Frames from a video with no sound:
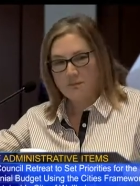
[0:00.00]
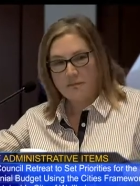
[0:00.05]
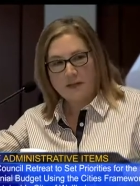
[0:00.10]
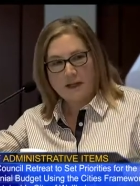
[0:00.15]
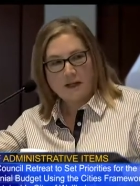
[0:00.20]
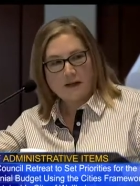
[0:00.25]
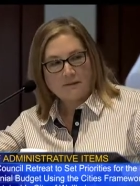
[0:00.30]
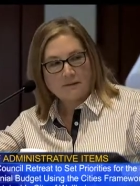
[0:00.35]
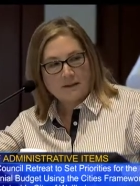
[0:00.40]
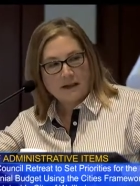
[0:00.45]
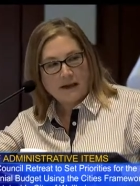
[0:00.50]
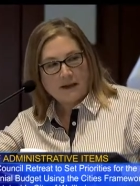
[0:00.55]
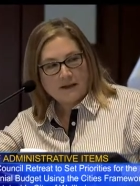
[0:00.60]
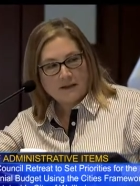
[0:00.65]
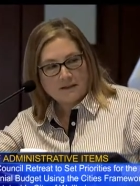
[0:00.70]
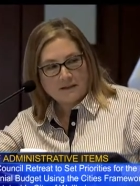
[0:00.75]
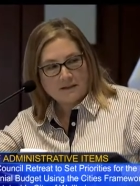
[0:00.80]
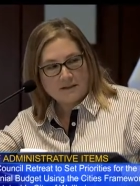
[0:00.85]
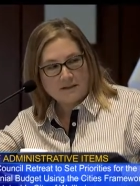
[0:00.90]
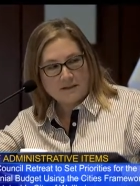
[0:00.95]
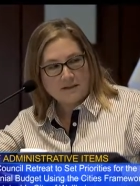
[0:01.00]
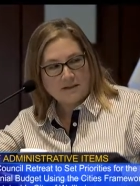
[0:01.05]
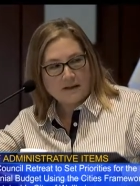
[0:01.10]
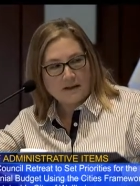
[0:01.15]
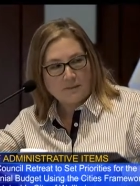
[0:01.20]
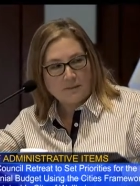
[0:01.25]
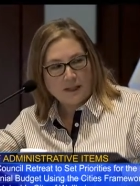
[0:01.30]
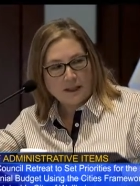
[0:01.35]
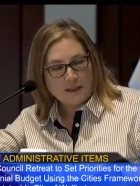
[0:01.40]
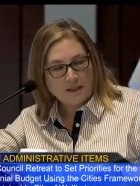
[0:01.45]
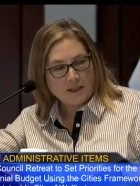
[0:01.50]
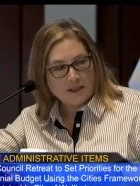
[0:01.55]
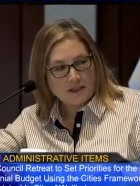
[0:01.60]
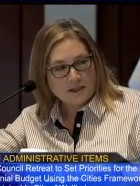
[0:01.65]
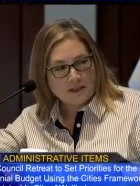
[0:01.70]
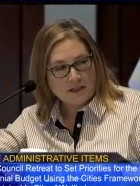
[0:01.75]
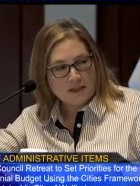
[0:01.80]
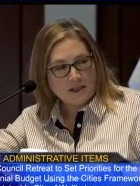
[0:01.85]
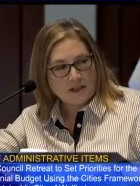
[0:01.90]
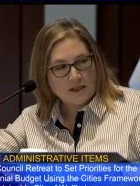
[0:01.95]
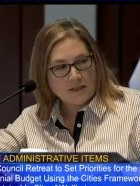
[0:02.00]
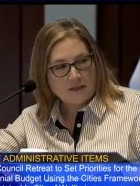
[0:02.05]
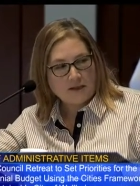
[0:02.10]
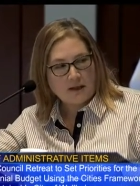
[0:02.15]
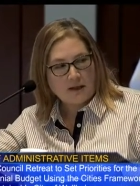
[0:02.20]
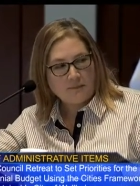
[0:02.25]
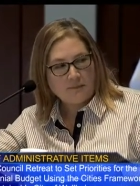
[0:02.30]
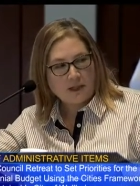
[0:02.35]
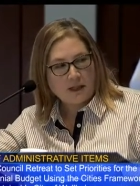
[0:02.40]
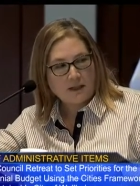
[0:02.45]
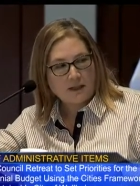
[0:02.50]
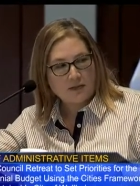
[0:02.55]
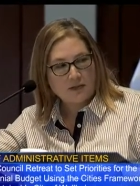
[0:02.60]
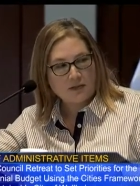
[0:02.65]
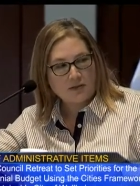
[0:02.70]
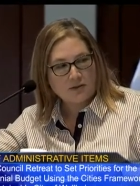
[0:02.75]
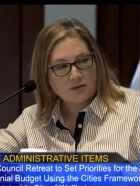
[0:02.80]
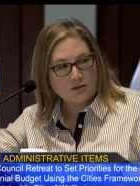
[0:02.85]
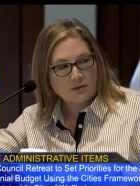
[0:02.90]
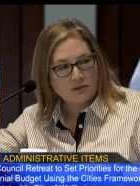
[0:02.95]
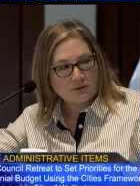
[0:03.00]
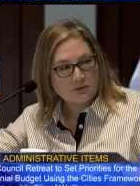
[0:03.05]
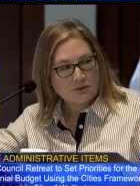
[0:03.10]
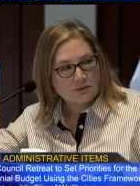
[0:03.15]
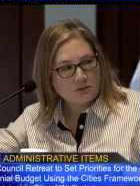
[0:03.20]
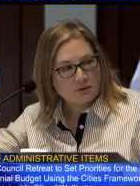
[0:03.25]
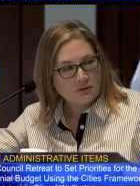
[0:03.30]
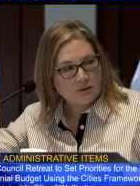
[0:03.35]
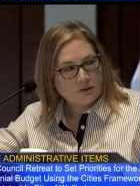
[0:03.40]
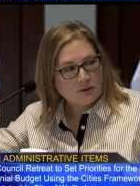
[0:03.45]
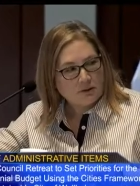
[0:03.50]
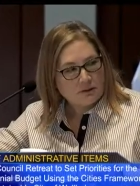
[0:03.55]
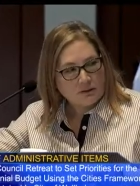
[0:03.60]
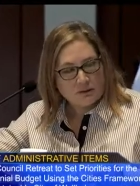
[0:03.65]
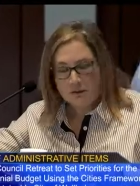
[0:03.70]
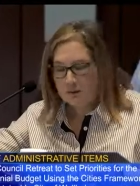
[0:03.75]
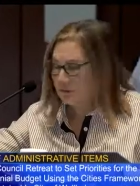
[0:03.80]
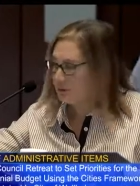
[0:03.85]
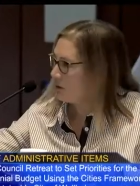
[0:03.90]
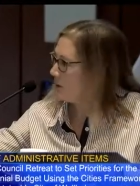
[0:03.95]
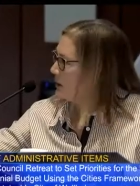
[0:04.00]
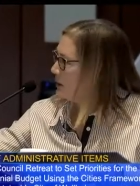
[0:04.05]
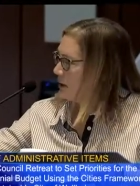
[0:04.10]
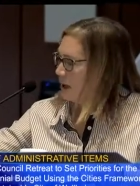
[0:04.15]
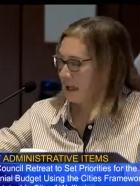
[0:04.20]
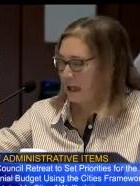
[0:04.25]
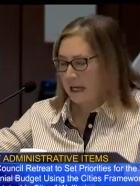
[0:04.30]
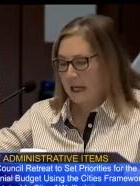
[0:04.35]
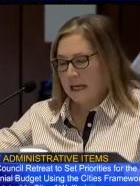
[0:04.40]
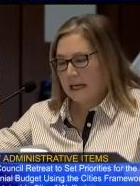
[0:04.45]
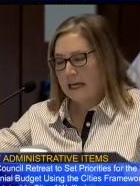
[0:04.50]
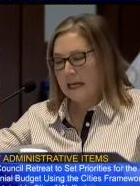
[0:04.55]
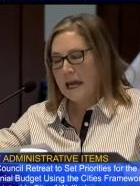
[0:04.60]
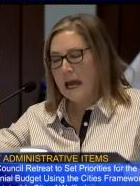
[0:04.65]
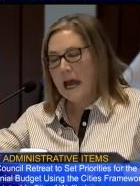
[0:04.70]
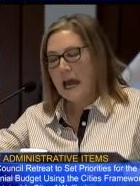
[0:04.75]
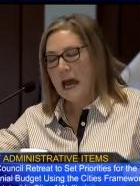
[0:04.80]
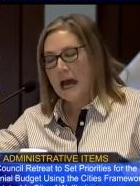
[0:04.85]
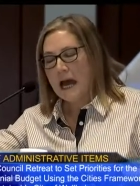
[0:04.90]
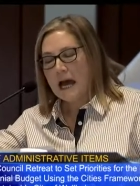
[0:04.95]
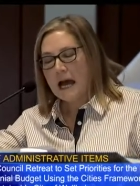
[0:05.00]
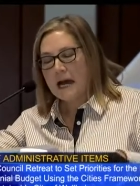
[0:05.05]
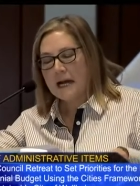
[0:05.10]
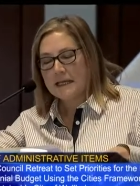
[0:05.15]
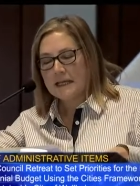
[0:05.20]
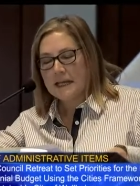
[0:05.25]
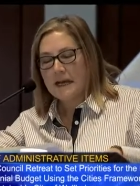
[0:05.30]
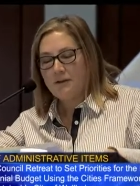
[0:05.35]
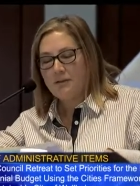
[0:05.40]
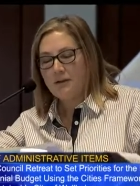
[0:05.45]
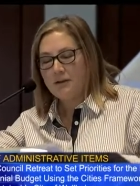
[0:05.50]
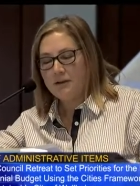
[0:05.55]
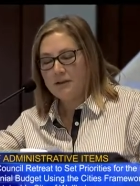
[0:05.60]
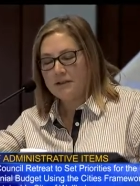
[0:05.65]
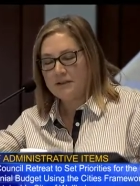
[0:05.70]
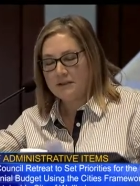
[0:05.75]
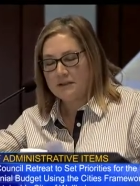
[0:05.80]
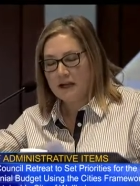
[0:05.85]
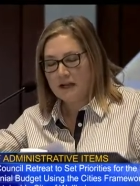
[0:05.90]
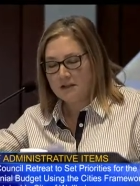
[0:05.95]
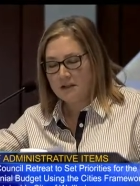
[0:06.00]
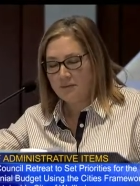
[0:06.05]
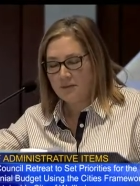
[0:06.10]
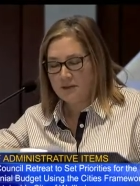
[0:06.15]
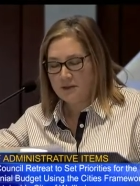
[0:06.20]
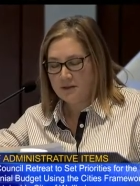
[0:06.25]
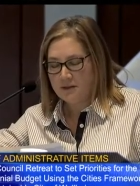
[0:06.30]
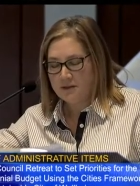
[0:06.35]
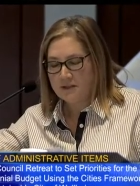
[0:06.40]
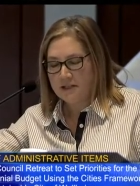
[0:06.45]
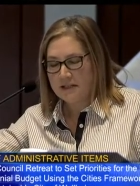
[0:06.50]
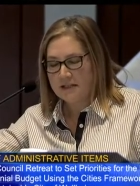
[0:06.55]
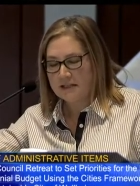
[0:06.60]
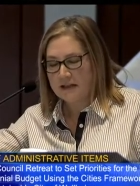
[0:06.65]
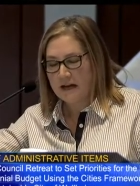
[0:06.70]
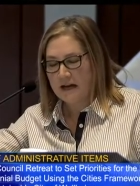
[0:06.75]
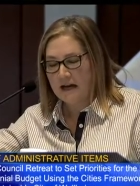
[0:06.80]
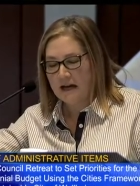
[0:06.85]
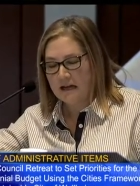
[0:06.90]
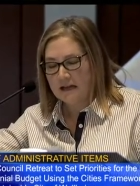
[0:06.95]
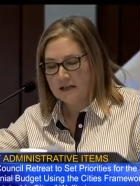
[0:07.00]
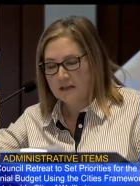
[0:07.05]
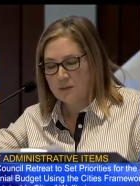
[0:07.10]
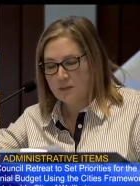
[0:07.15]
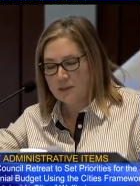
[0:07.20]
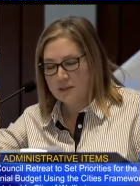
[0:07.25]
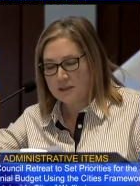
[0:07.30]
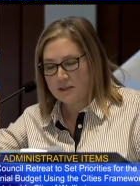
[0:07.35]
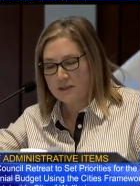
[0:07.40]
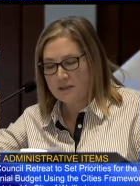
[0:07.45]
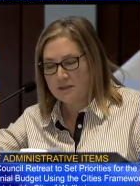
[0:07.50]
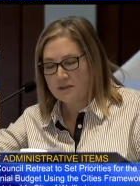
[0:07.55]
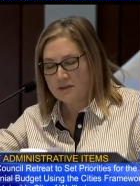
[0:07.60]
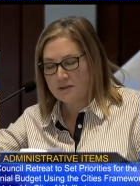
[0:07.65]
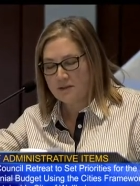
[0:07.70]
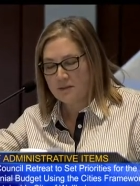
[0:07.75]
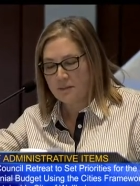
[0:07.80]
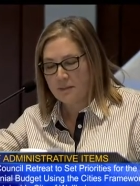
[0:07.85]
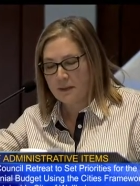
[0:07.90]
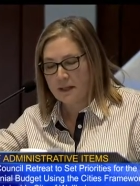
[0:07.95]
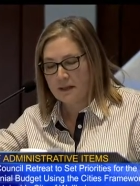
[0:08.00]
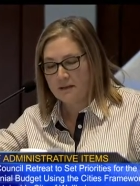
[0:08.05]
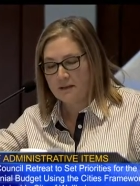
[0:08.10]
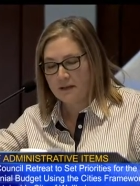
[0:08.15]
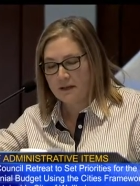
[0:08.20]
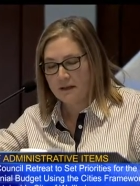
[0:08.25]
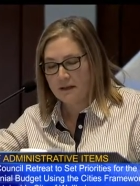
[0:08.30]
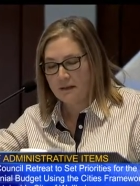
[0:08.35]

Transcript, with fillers: That, that is listed on my cheat sheet. I'm not sure. Could you say that again? Yeah, yeah. Well, this is actually one of those things I expressed concern about.